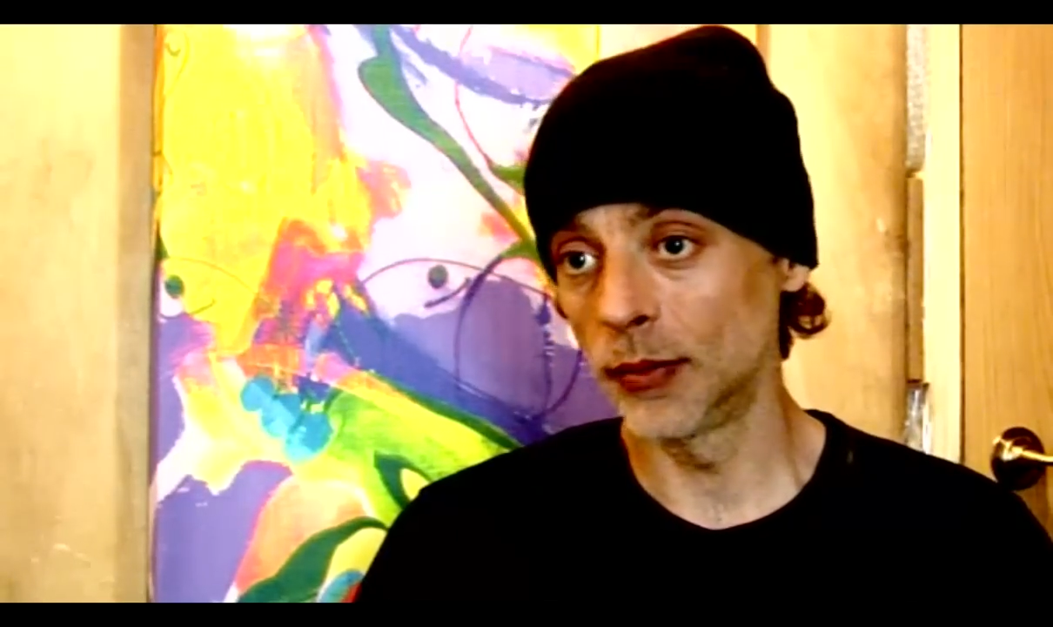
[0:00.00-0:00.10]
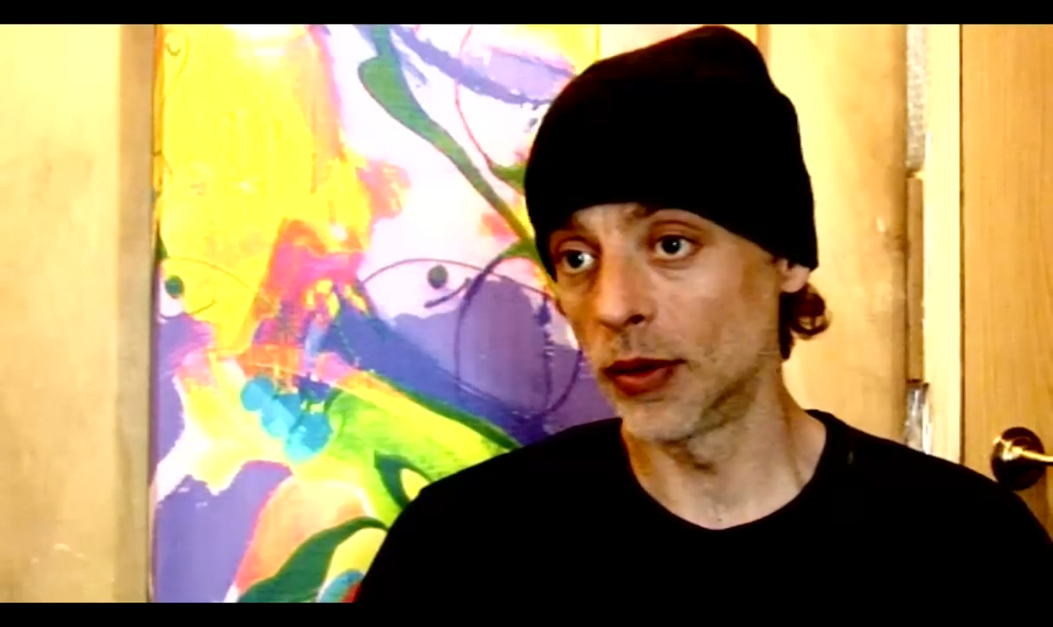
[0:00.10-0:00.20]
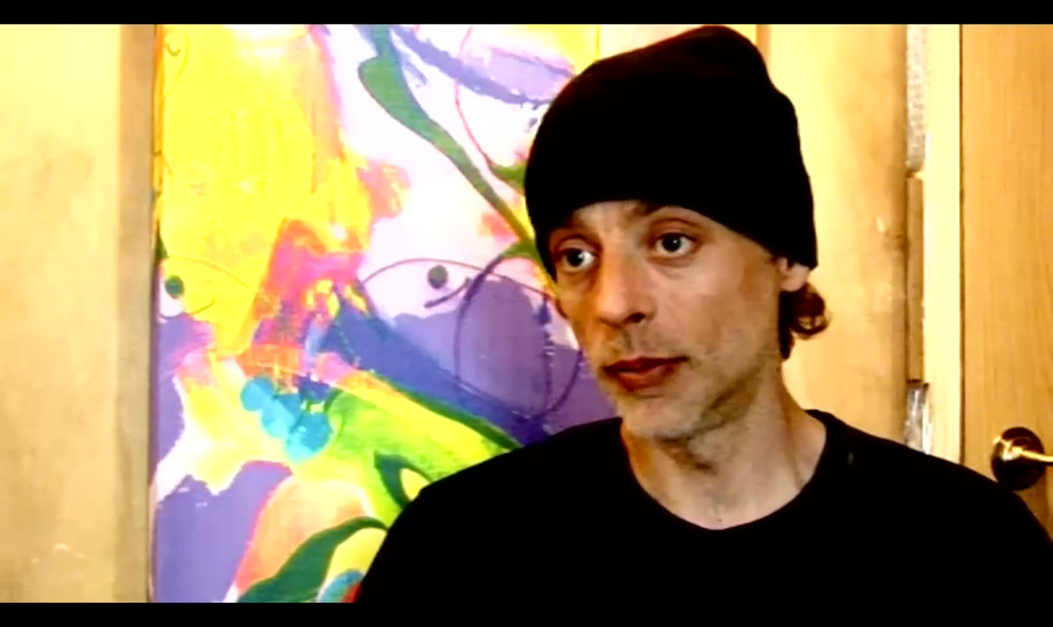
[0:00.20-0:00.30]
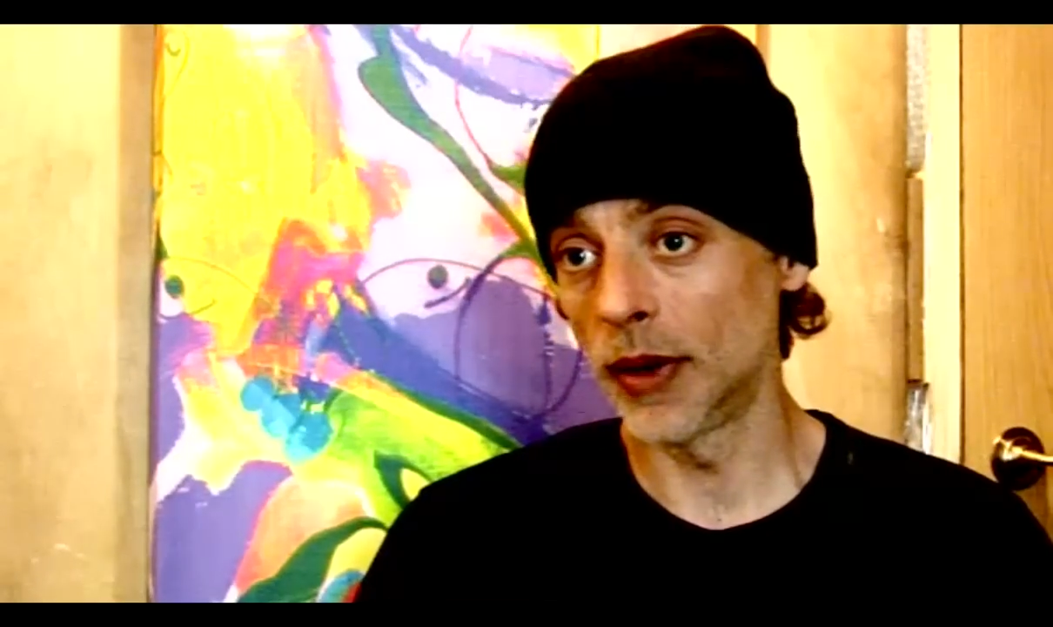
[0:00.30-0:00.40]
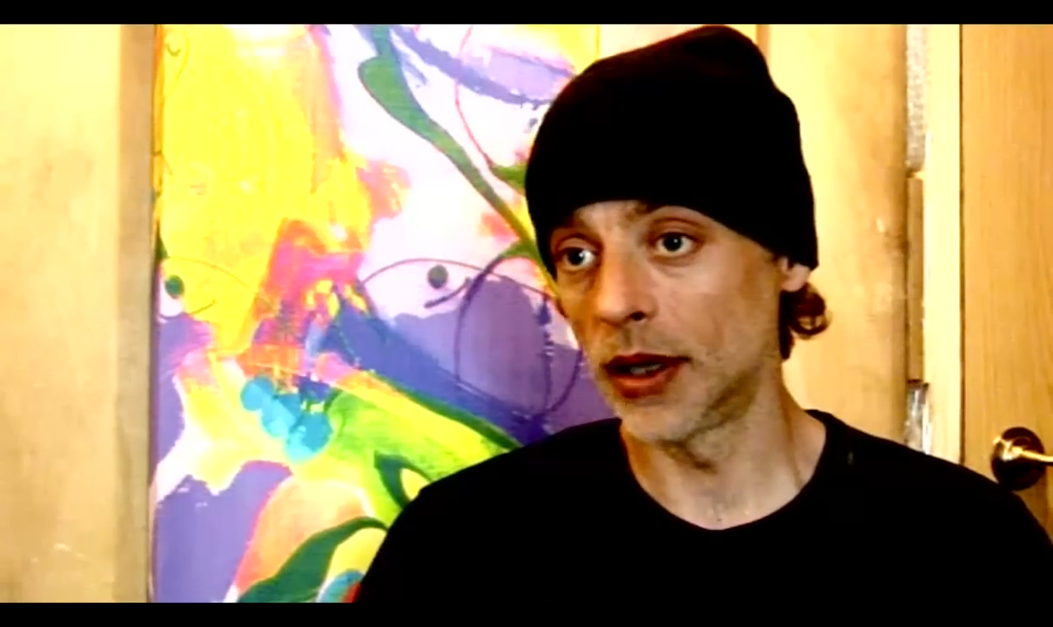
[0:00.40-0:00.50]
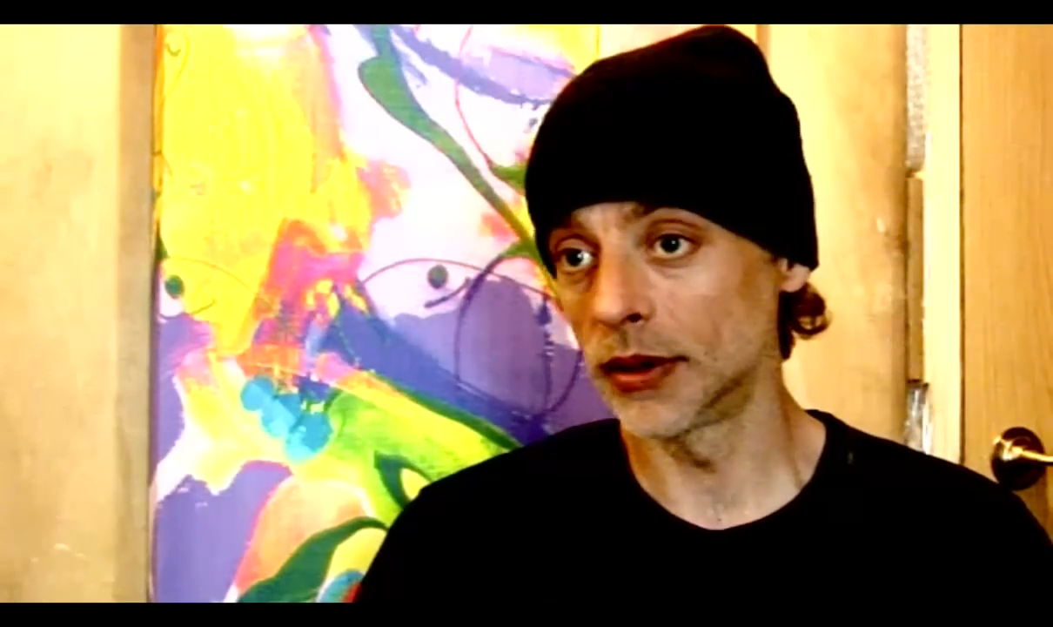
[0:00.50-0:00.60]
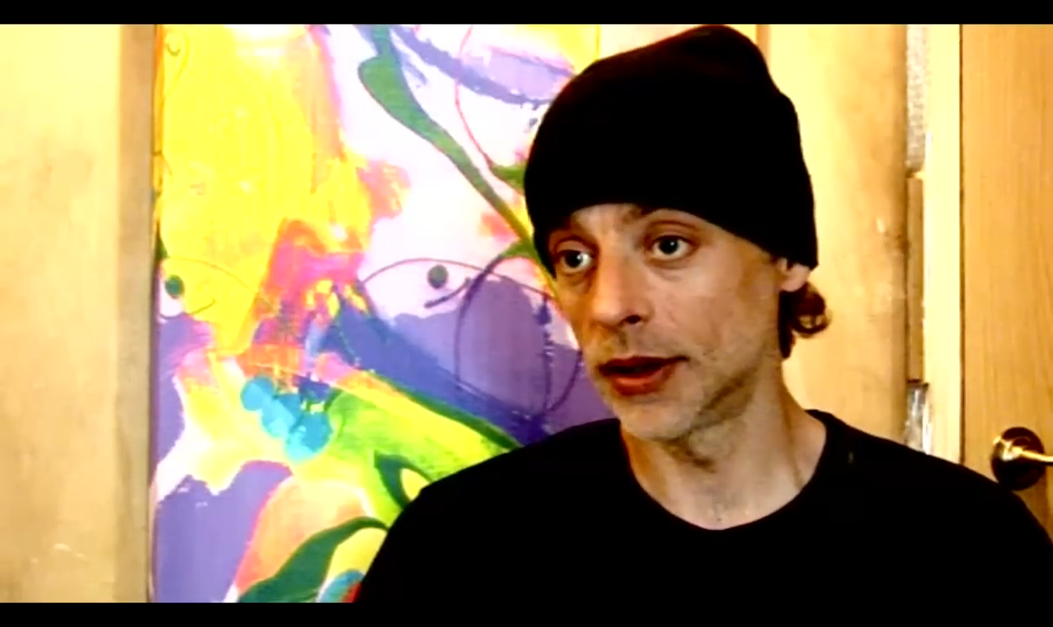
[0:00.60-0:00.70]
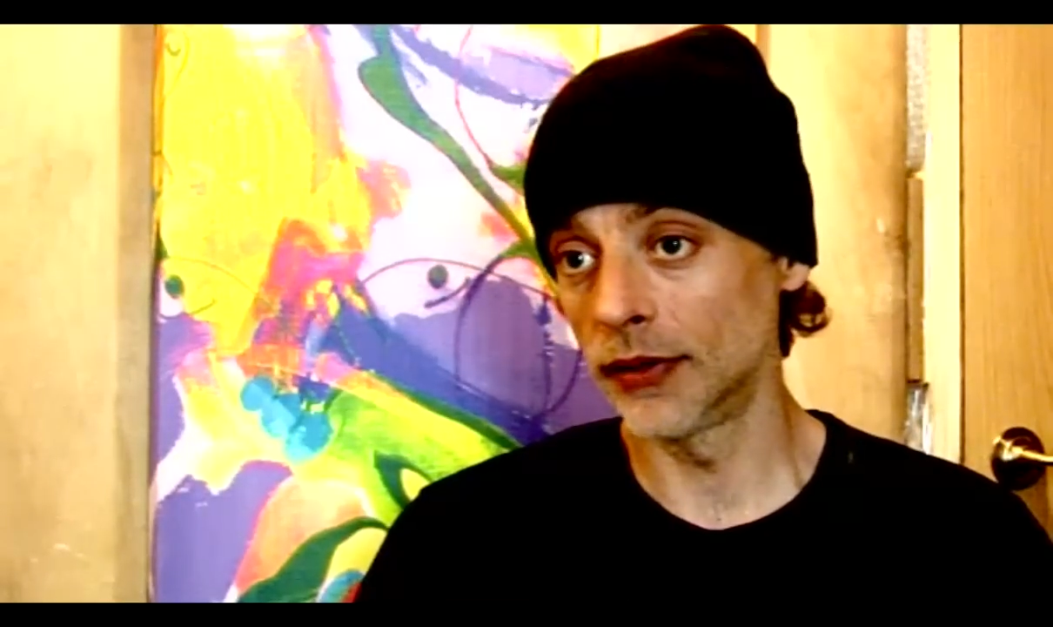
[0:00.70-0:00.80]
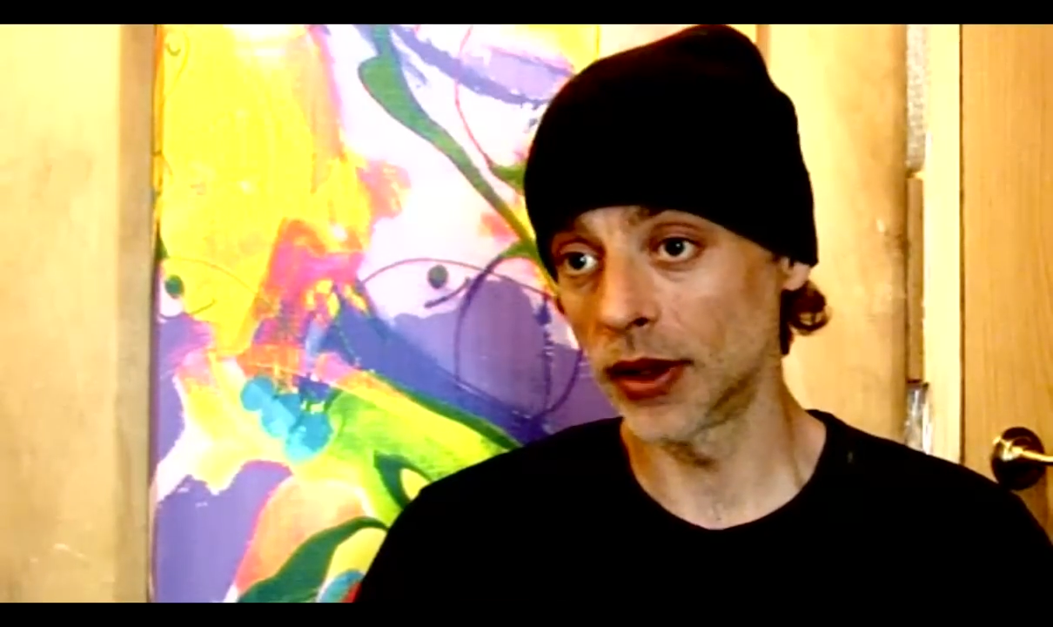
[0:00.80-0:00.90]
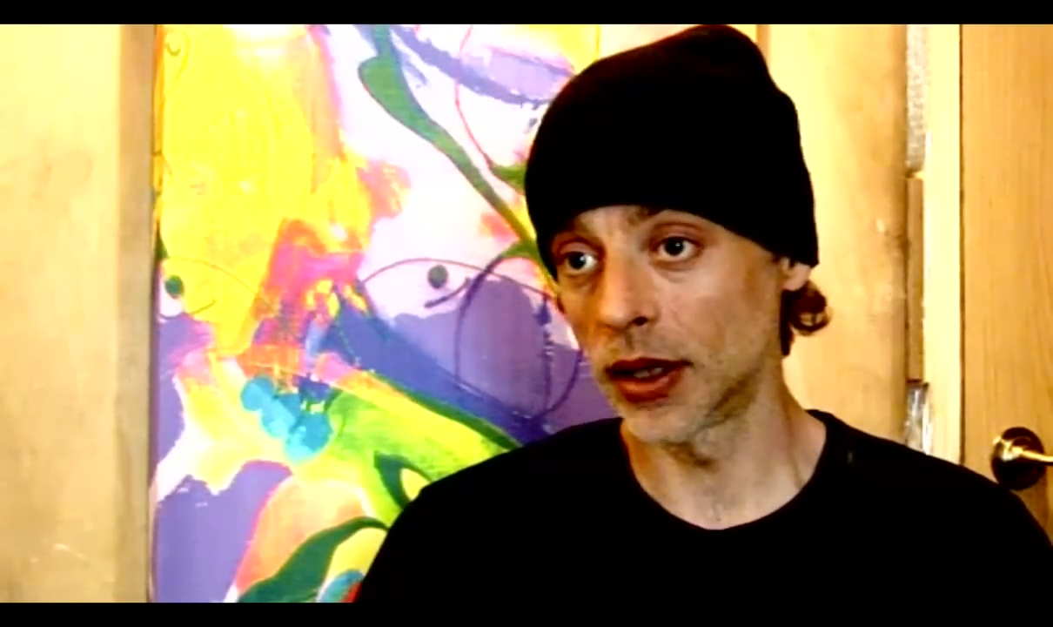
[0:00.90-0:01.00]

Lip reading: more miles out of a